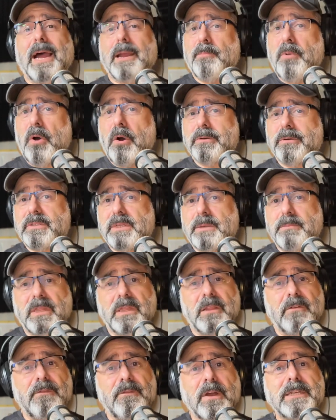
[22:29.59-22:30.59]
I post
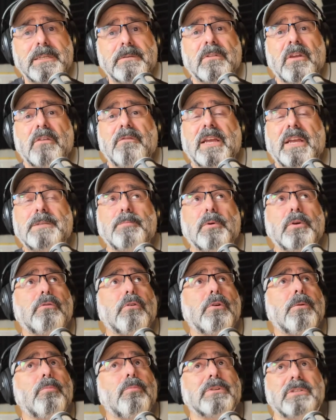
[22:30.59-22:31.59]
them in the fa- the
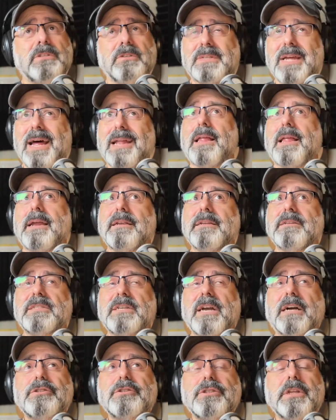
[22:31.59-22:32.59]
Facebook group, which there's not a lot of
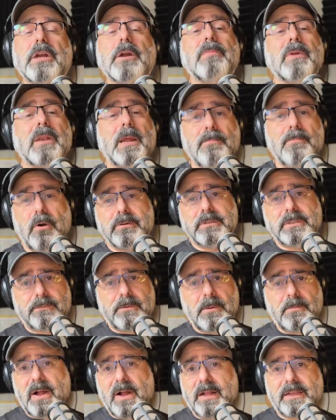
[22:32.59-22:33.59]
discussion there, but I
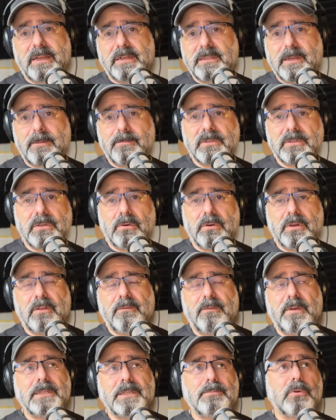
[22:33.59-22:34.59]
post every podcast
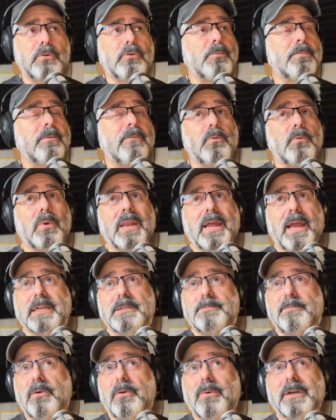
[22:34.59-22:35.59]
episode in the Facebook group if you want
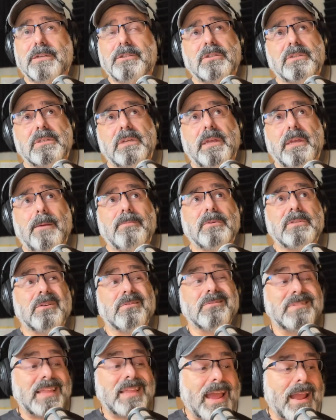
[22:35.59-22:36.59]
to ask me questions on the
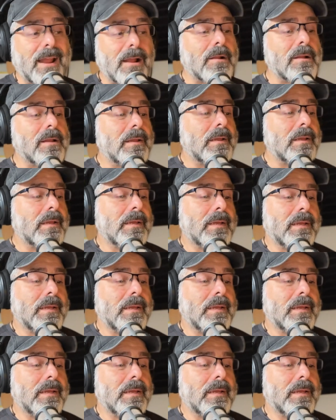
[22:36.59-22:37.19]
episode there.